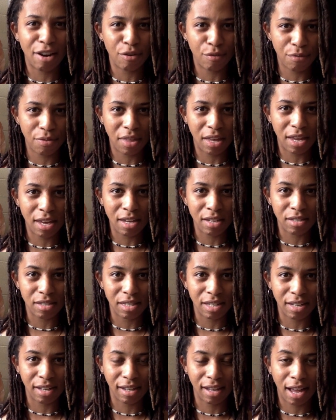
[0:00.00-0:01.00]
of thing
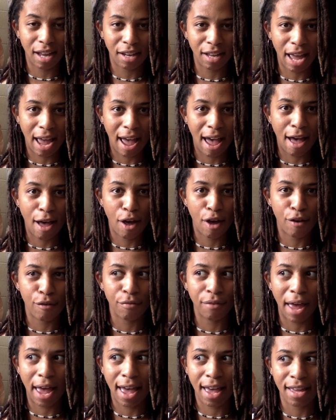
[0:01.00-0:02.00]
to kind of have
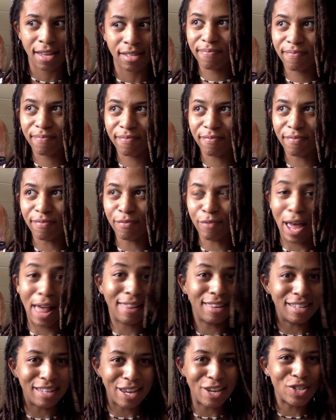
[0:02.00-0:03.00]
as
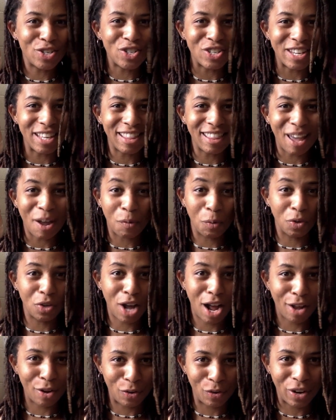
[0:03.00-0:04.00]
validation that we're
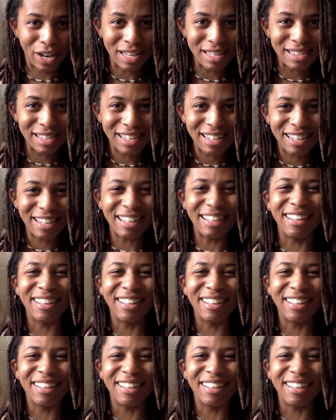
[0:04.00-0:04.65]
not crazy.